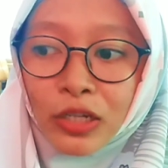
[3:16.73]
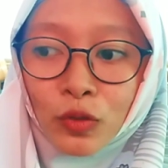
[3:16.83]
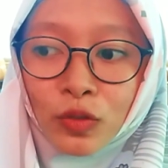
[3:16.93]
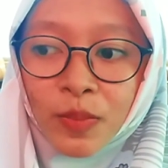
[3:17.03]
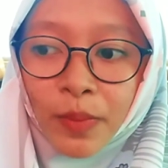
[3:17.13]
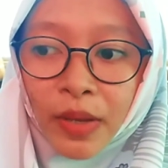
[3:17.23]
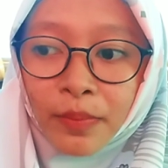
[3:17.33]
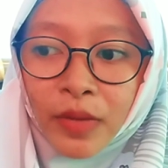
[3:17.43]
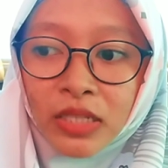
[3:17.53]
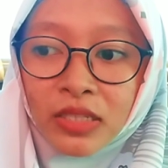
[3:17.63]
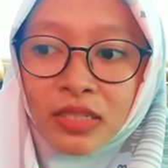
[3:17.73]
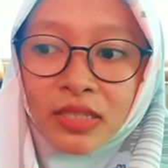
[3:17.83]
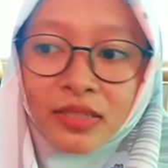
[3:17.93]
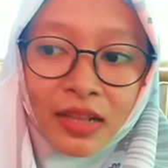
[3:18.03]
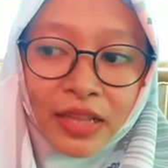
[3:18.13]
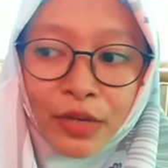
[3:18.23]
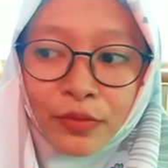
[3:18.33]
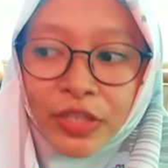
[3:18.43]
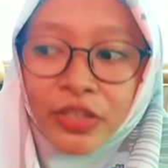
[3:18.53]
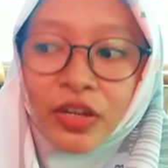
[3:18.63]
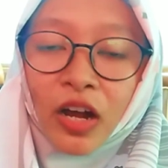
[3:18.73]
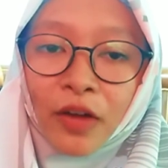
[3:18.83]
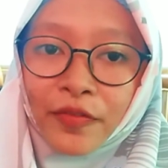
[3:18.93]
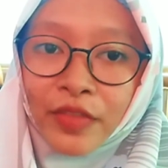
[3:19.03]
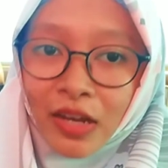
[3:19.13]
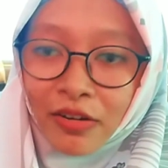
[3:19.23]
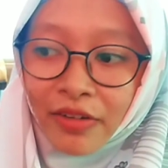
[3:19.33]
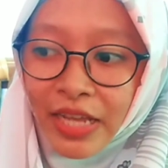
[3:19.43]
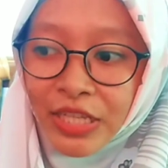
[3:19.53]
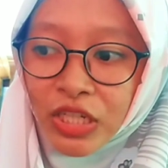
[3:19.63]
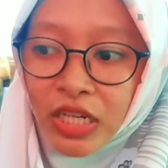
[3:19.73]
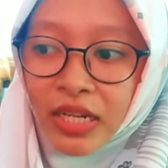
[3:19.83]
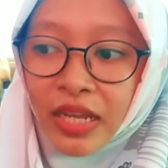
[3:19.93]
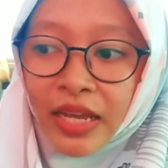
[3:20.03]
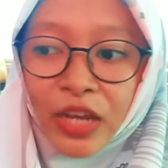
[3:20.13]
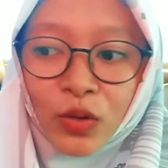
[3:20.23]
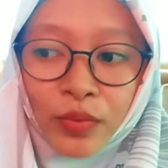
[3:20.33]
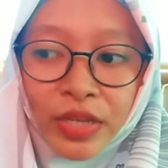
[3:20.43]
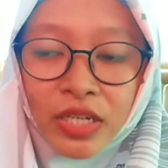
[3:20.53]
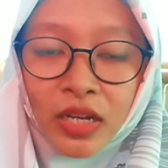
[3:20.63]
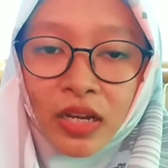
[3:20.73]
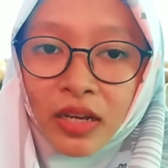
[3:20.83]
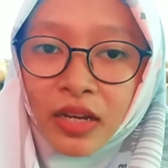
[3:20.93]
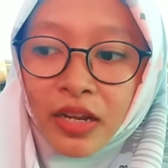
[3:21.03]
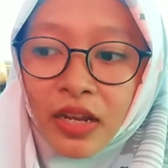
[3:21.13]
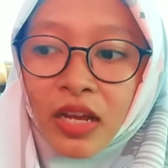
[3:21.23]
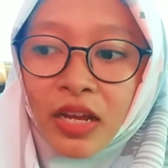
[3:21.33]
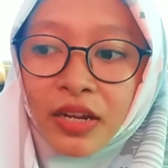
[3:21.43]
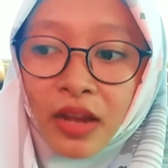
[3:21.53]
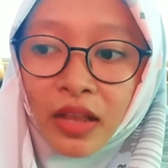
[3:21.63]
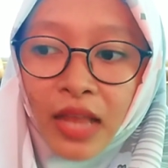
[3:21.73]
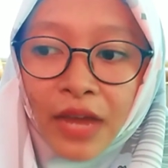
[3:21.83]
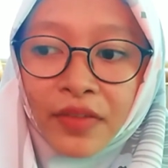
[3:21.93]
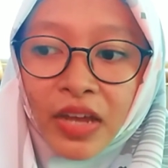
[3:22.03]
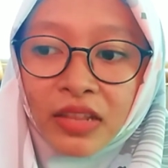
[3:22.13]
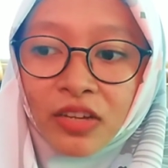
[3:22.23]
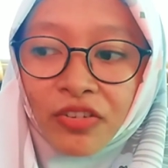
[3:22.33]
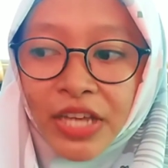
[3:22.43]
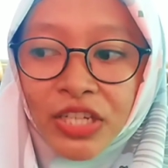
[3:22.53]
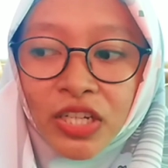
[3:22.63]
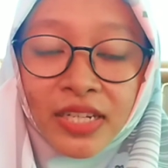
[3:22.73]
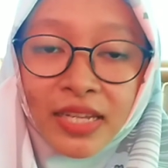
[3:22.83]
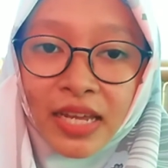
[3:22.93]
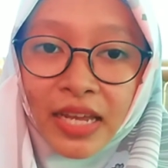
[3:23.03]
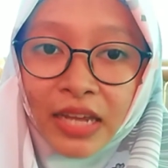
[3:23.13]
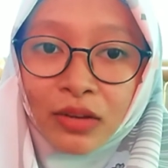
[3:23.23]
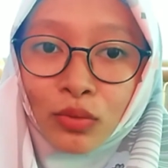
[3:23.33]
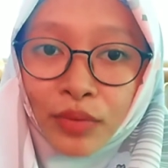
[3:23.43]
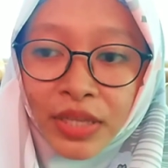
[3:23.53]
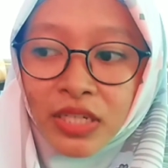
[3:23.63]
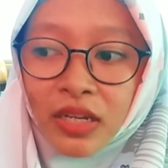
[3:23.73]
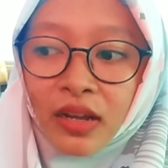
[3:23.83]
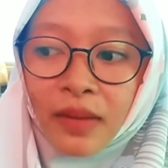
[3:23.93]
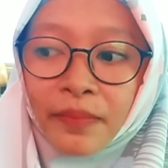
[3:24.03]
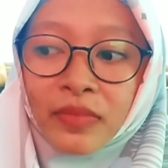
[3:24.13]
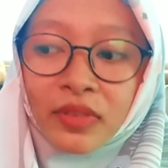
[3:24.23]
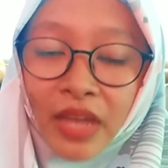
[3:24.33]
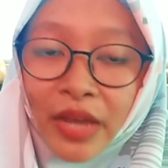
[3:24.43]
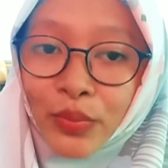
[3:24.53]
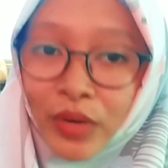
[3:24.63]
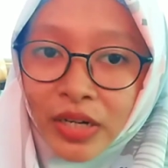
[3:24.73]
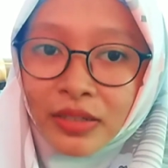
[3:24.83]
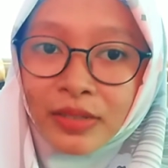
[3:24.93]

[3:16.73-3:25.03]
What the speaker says: to speak both the language of the region in which they live and the region in which they work.